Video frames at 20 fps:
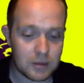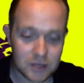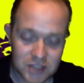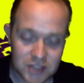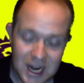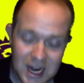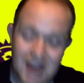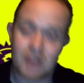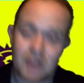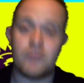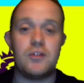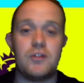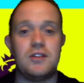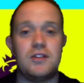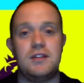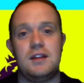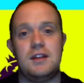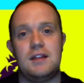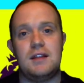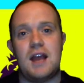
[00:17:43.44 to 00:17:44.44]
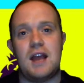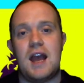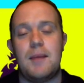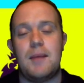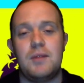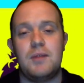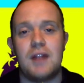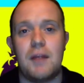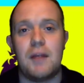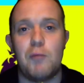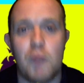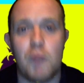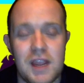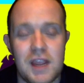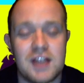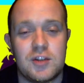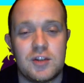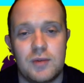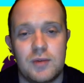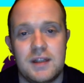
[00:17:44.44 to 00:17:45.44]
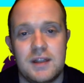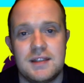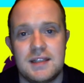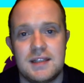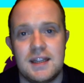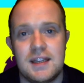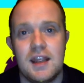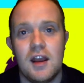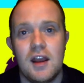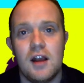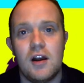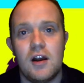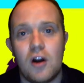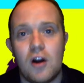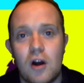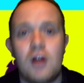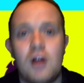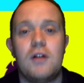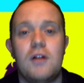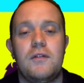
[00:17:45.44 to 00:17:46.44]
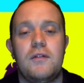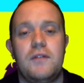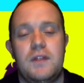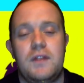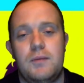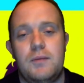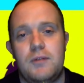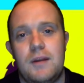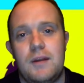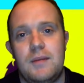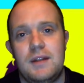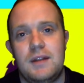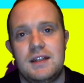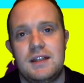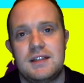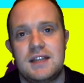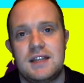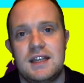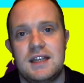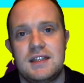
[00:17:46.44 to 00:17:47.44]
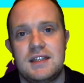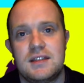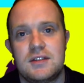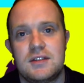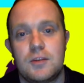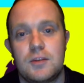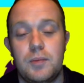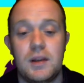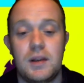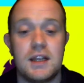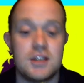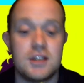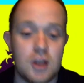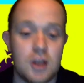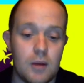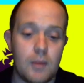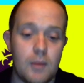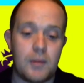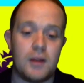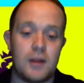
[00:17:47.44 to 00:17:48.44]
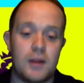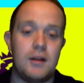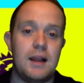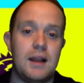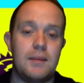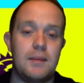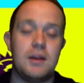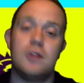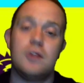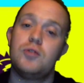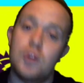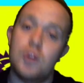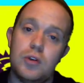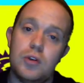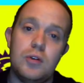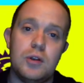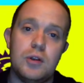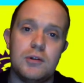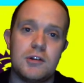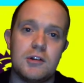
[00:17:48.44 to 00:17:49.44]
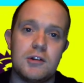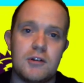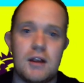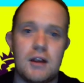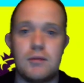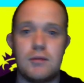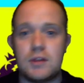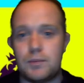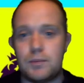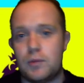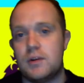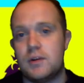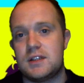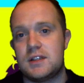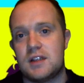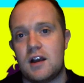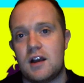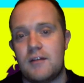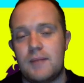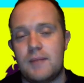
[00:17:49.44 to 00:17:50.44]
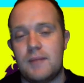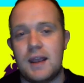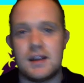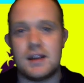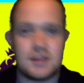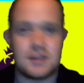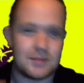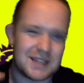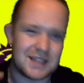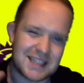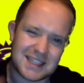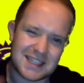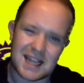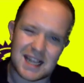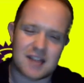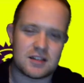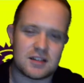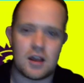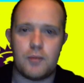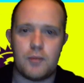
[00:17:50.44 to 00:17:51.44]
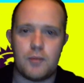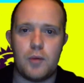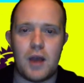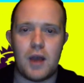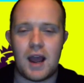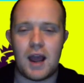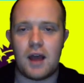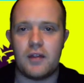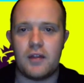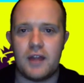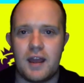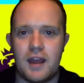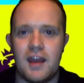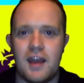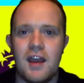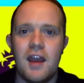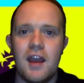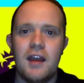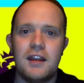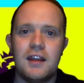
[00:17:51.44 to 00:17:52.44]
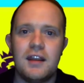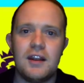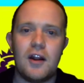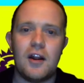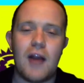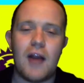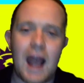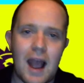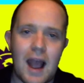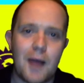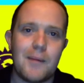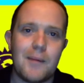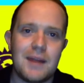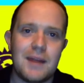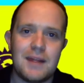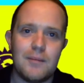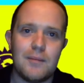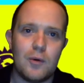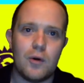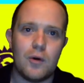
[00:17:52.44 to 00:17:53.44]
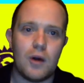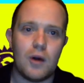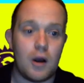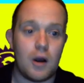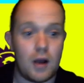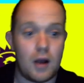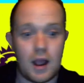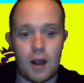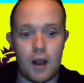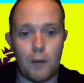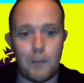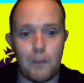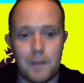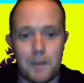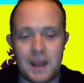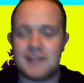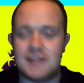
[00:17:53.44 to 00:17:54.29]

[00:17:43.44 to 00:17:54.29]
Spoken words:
much everything that happened in week 20 of the Premier League season. So please comment below, let me know, do you agree with the points that I've made, some of the stats that I've put out there? You know, how many more, or how